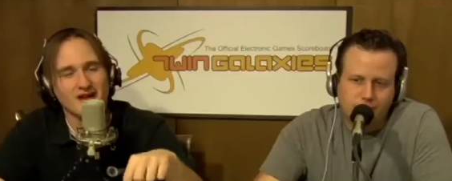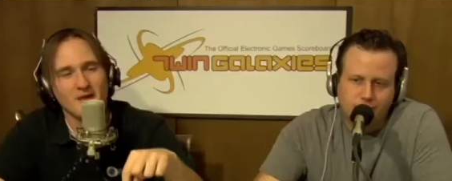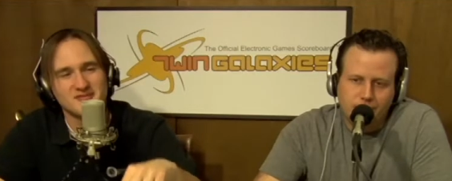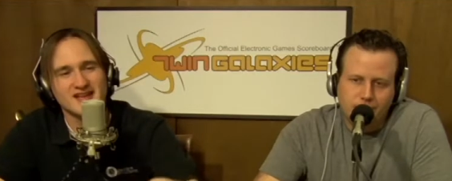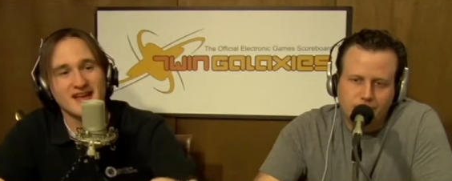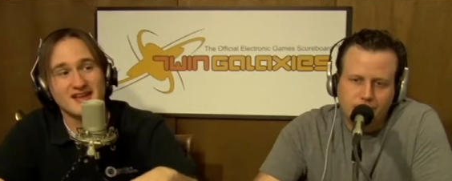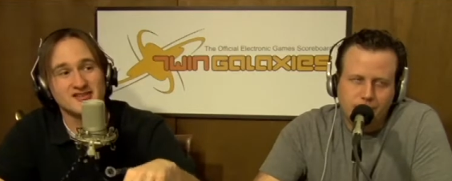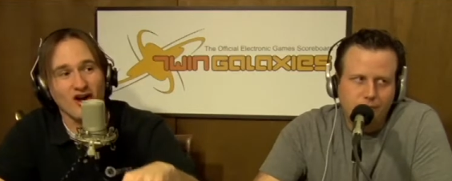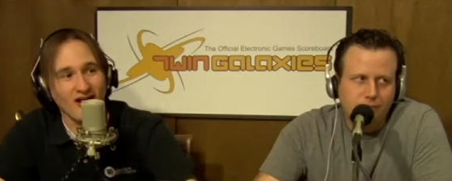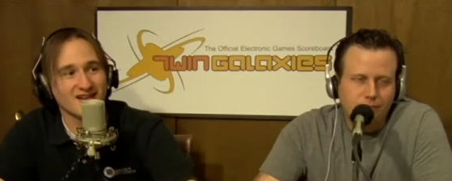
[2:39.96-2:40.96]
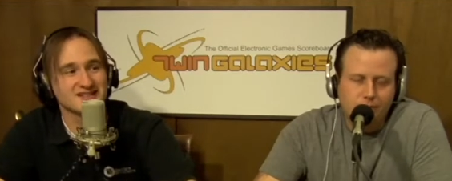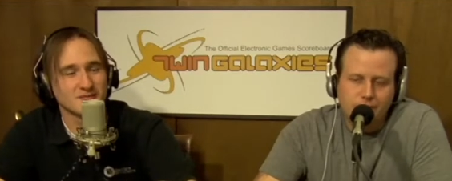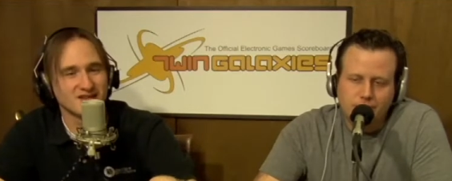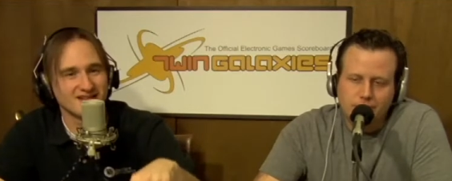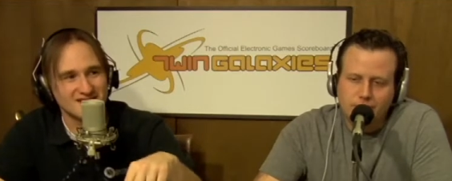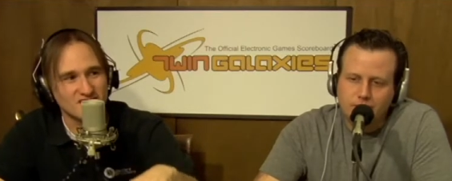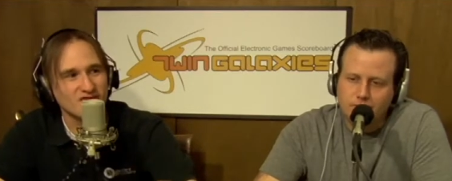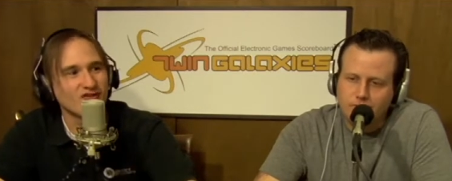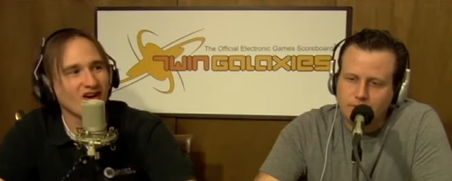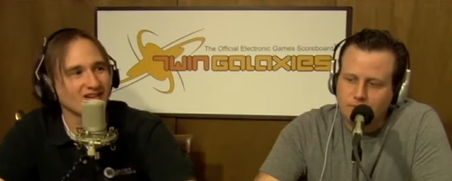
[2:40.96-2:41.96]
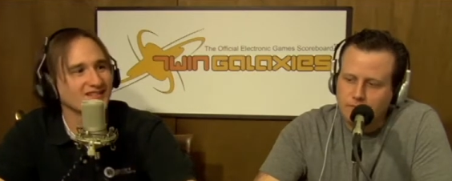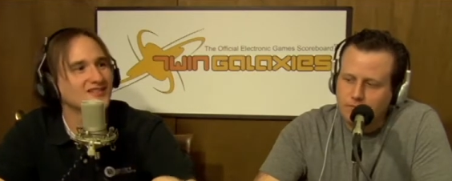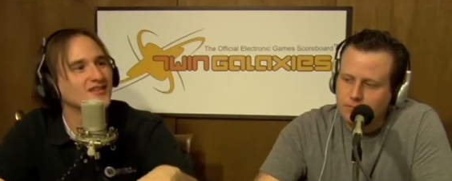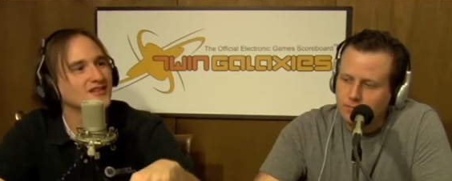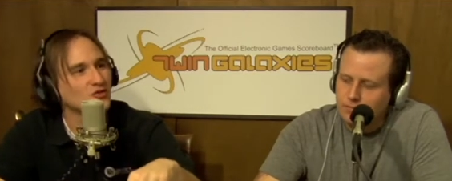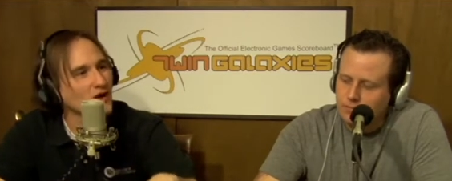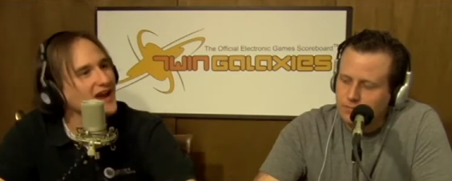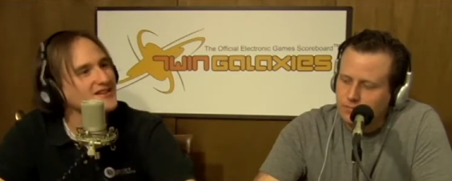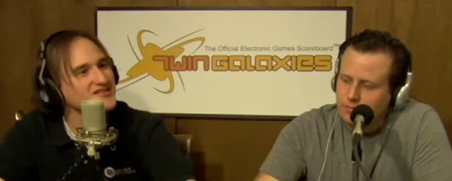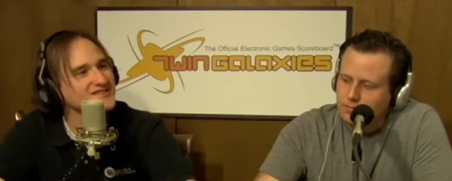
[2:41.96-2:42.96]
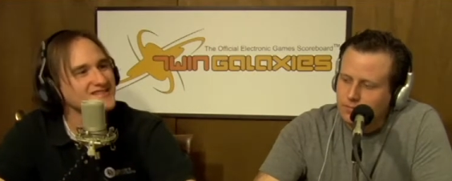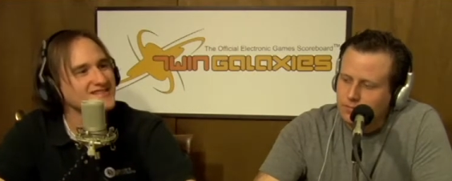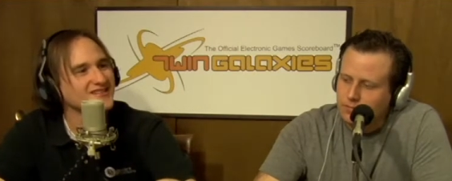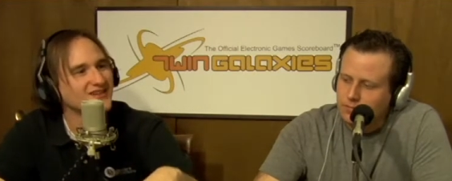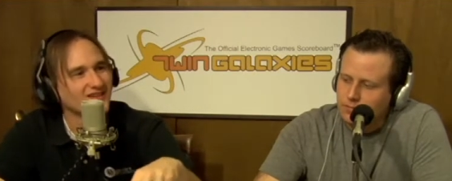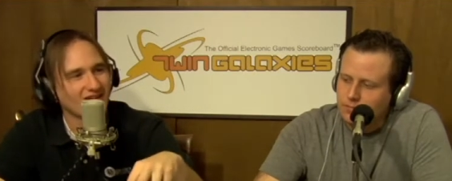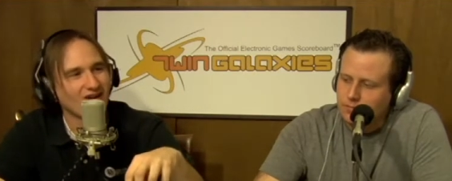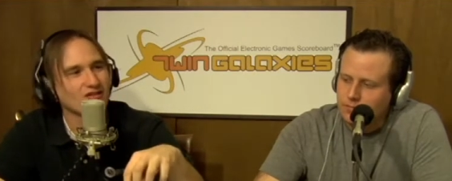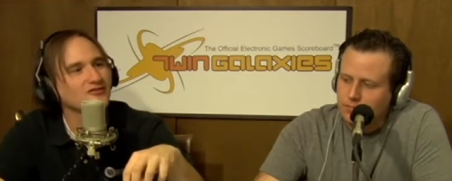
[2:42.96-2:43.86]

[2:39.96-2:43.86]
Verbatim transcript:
Speaker 1: I'm saying is awesome. It is fun. The crashes are